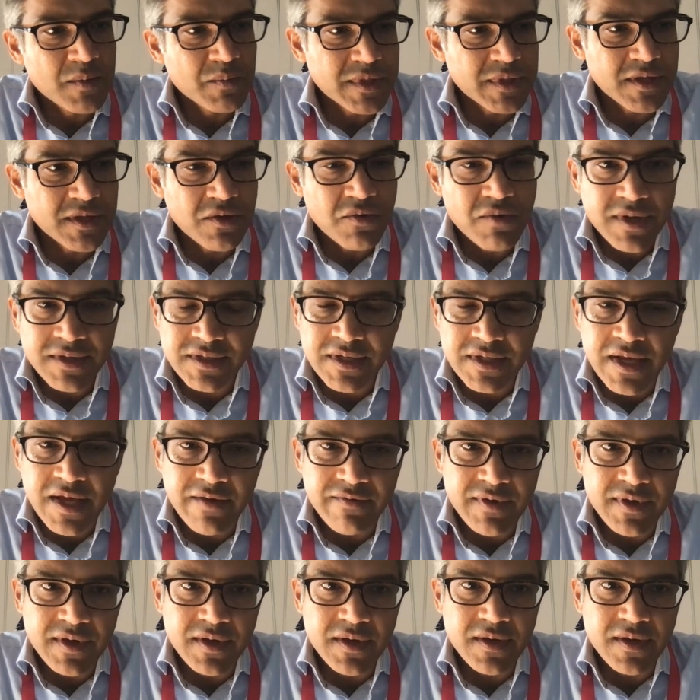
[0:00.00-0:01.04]
But the U.S.
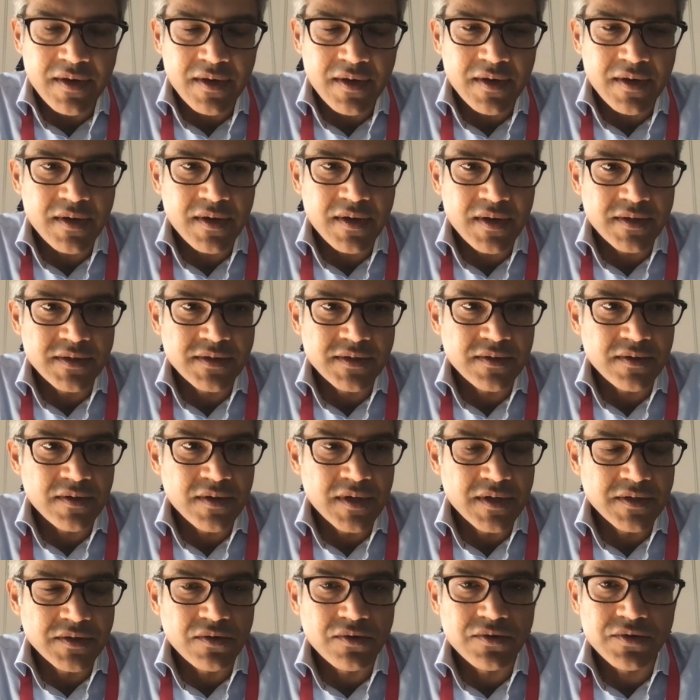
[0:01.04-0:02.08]
Navy has
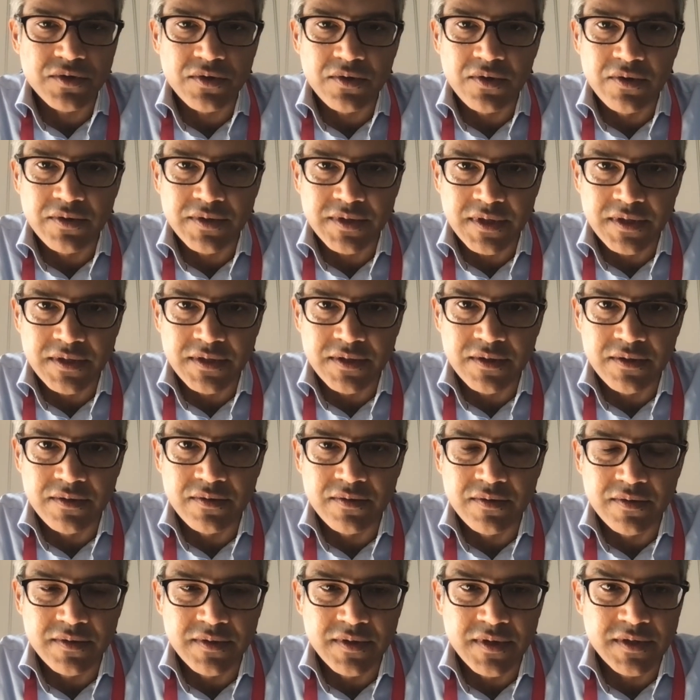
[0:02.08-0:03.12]
also looked
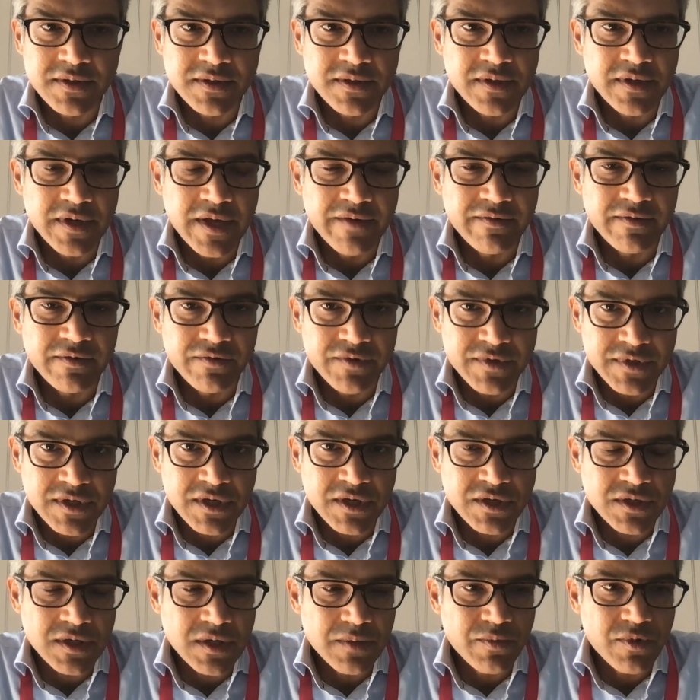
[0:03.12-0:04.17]
into this. The Naval
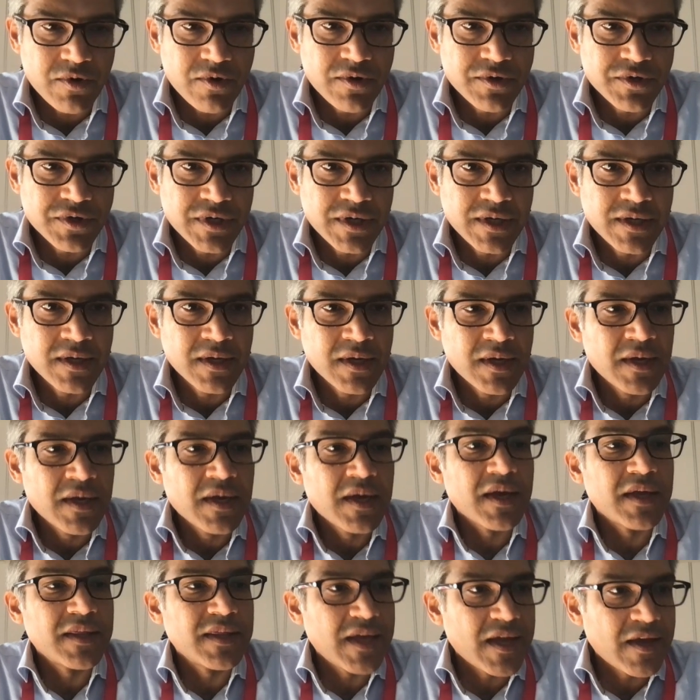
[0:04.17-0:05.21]
Research Laboratory
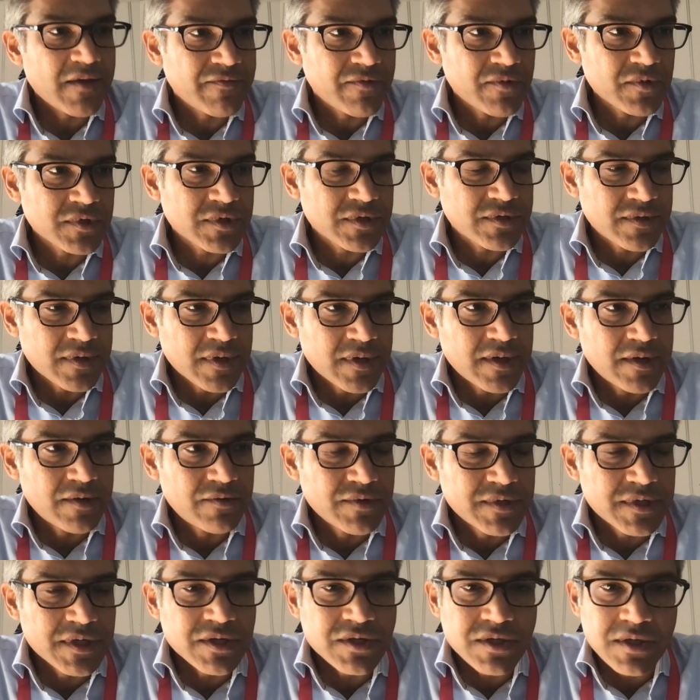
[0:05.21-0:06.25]
and the Air Force
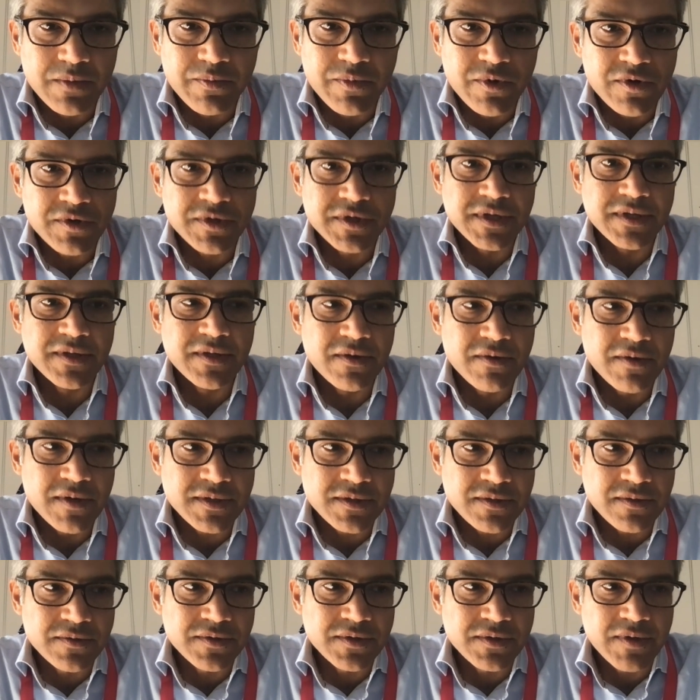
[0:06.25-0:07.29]
Research Laboratory in the
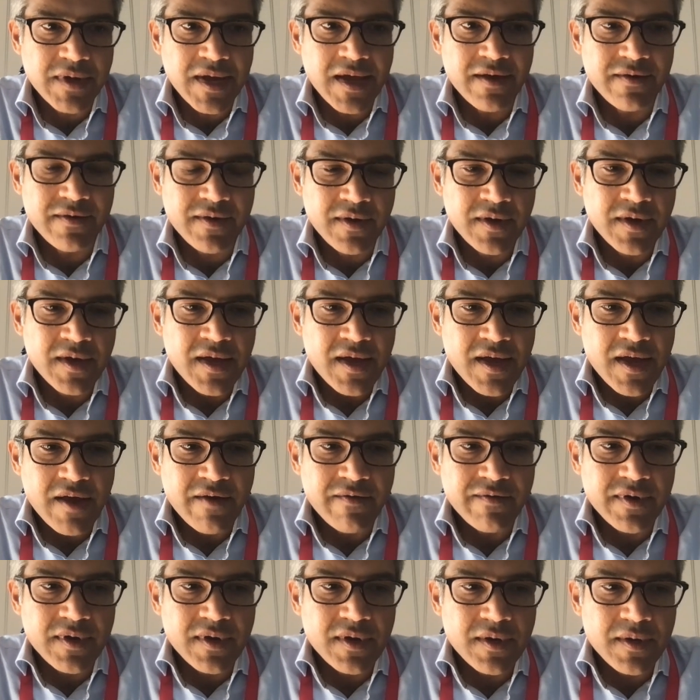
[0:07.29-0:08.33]
U.S. also have
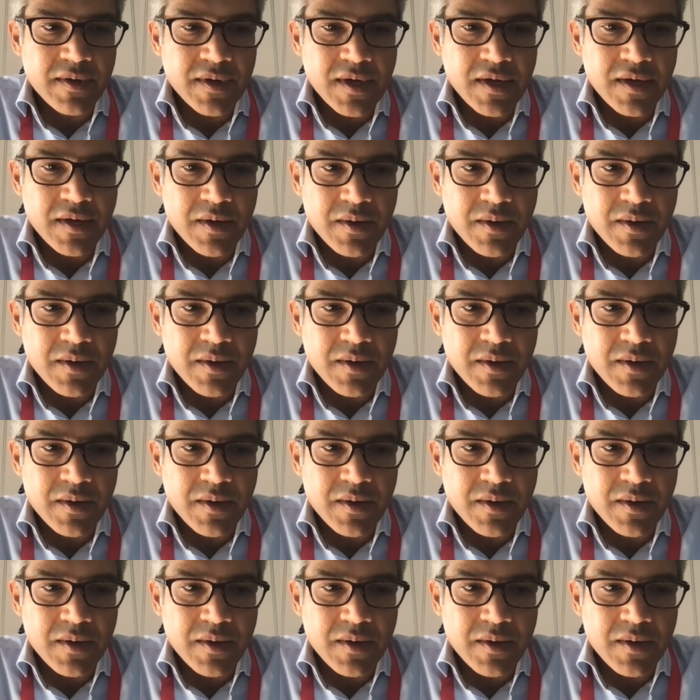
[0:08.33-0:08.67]
a